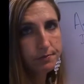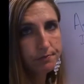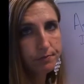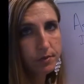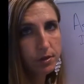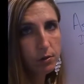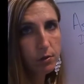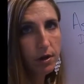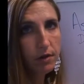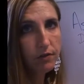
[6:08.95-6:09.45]

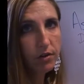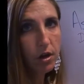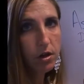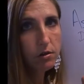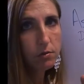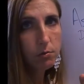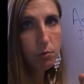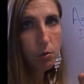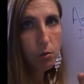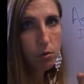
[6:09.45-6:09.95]
You have gotten
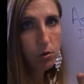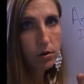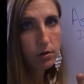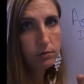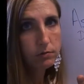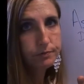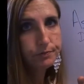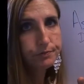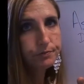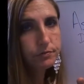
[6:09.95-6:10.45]
more.
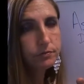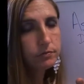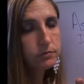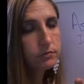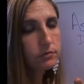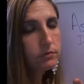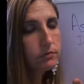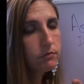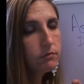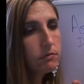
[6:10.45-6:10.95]

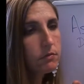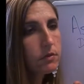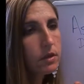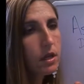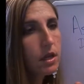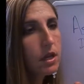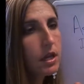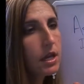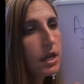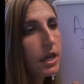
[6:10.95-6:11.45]

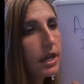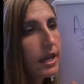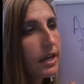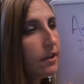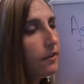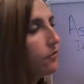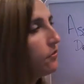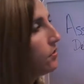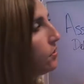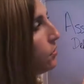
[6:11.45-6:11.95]

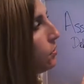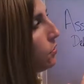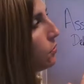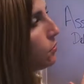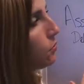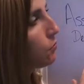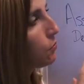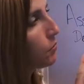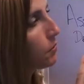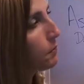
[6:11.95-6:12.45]
If you
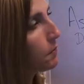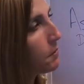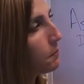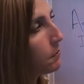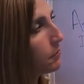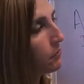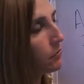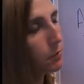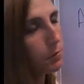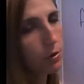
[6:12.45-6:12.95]
remember
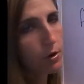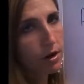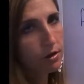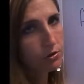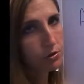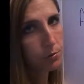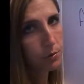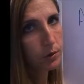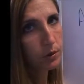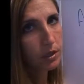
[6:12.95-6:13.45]
from your
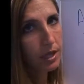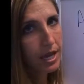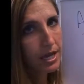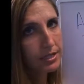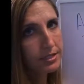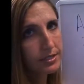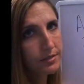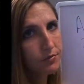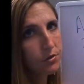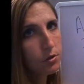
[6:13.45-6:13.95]
algebra
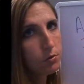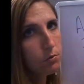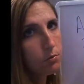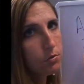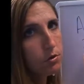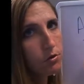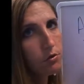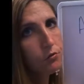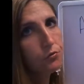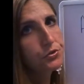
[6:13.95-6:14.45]
class, if you
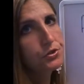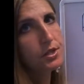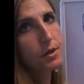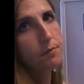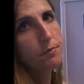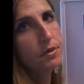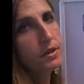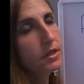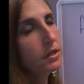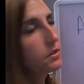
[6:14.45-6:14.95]
move
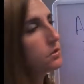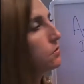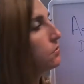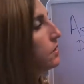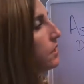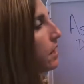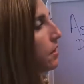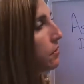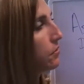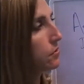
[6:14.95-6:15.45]
something to
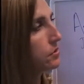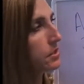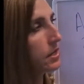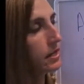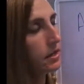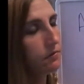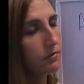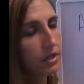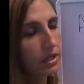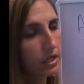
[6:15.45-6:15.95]
the other side
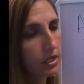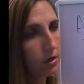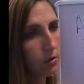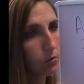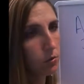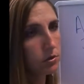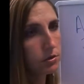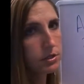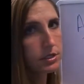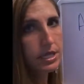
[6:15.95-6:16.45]
of the
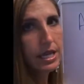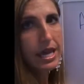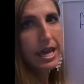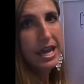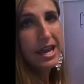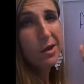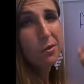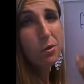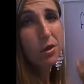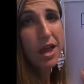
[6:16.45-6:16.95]
equals,
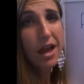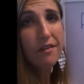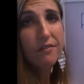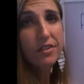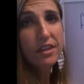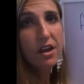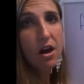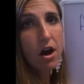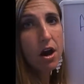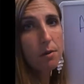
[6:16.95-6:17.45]
it will have
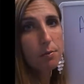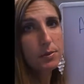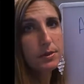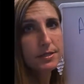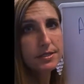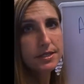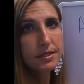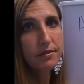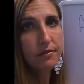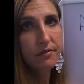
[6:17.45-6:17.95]
the
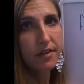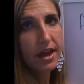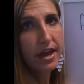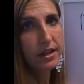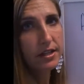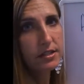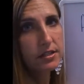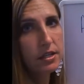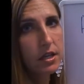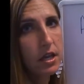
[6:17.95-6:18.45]
opposite
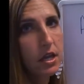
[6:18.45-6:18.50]
effect.